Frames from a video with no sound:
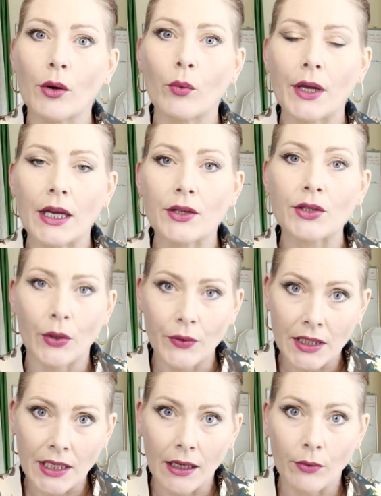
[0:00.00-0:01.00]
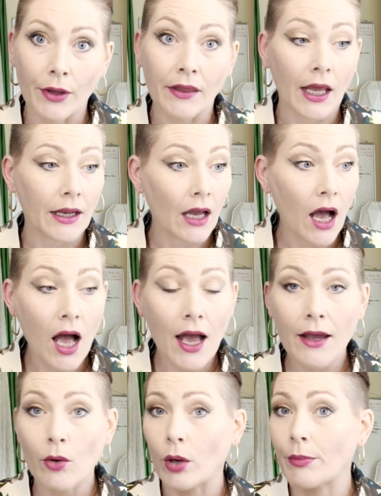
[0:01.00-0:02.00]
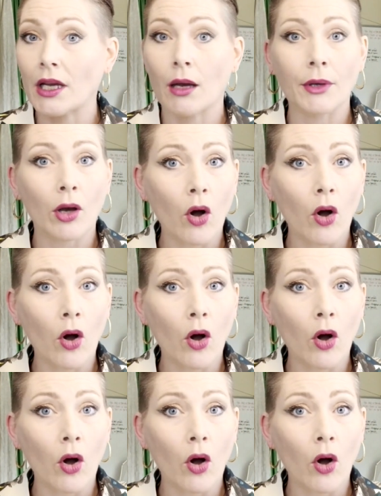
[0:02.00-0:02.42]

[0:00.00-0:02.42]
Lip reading: we associate with getting high or becoming